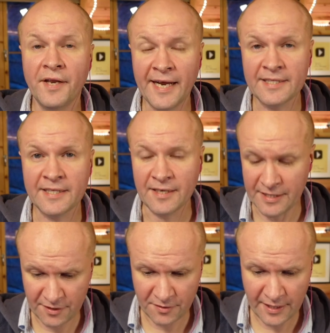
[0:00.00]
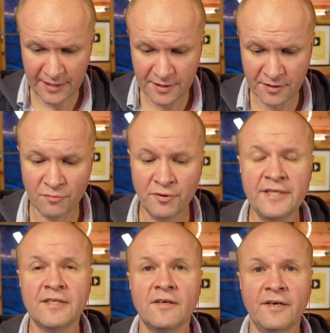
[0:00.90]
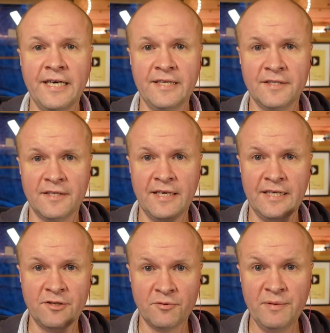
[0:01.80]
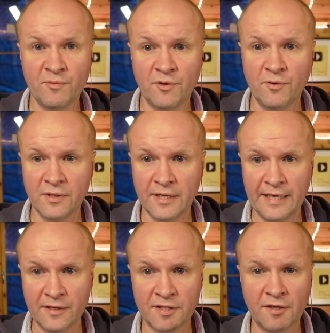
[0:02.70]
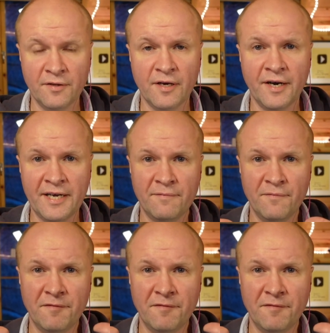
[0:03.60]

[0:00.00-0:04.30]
next thing I do is to resize the screen recording so that I can